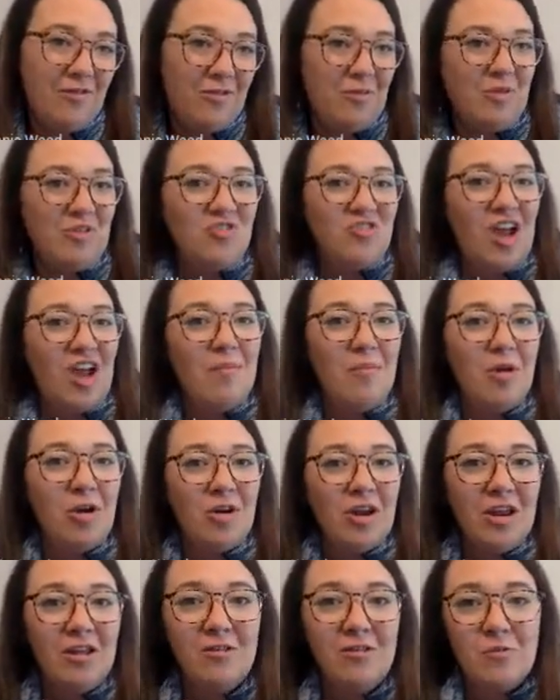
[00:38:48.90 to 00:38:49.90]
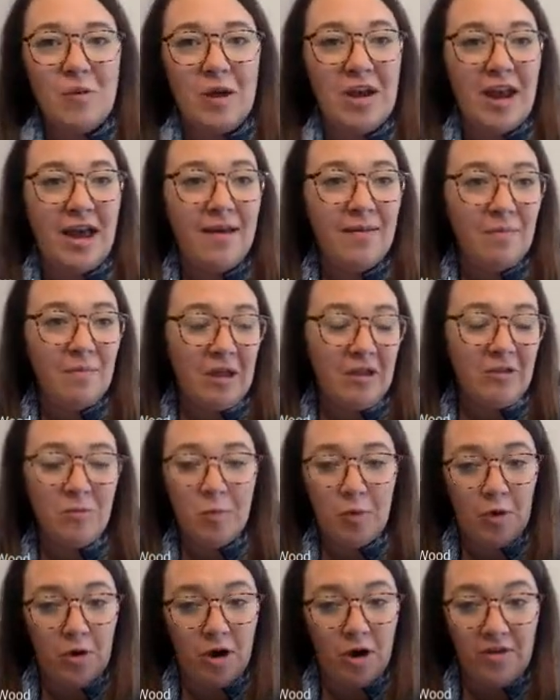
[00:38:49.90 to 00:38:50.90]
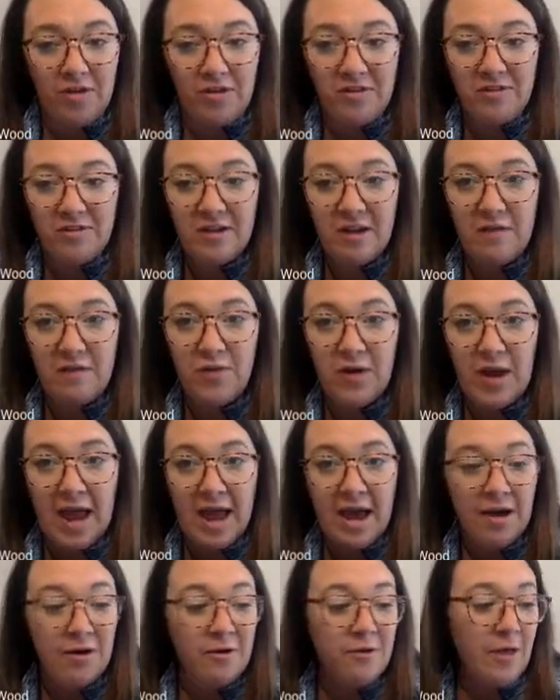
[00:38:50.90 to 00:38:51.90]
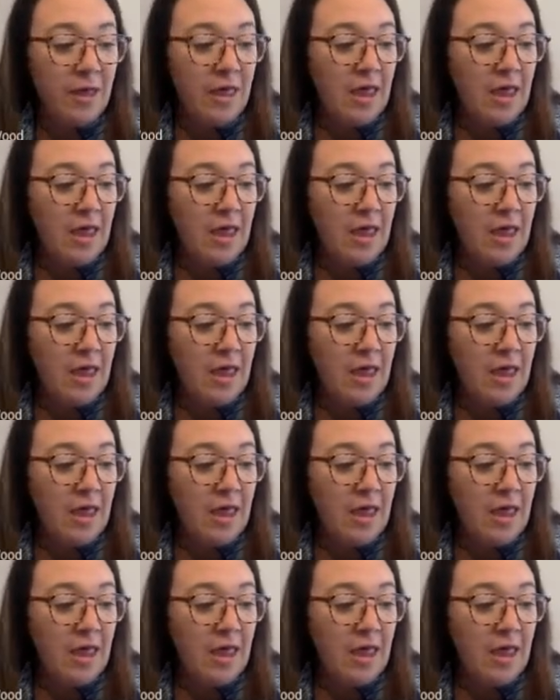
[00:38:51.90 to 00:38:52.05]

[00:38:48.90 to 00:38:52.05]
so much time on our hands. Why not explore all this stuff now?